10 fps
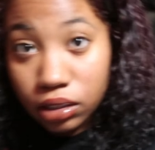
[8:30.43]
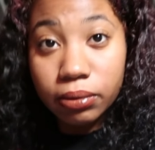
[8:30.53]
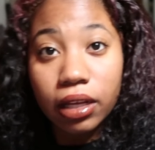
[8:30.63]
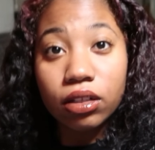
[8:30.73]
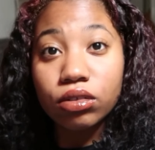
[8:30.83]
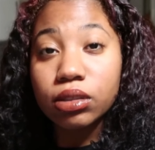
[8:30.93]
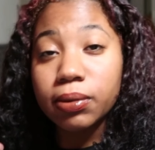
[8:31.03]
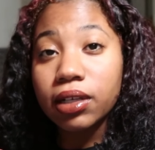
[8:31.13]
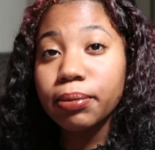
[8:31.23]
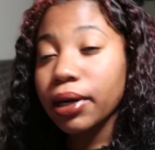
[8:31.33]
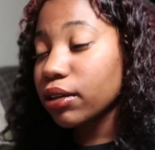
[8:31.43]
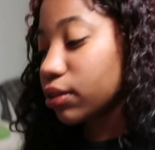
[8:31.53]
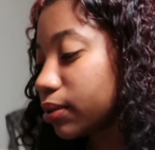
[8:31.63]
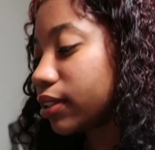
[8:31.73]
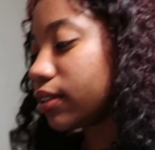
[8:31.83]
up that little spot, but I'll
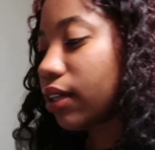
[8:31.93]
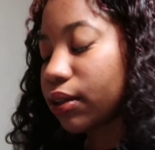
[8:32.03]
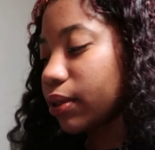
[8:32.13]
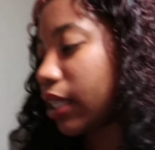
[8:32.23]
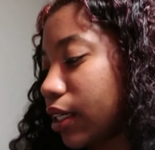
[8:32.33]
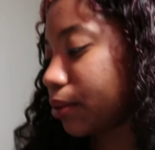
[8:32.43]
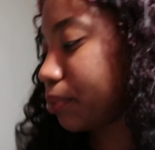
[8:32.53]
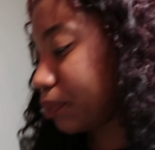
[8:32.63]
do it. I'll do it later.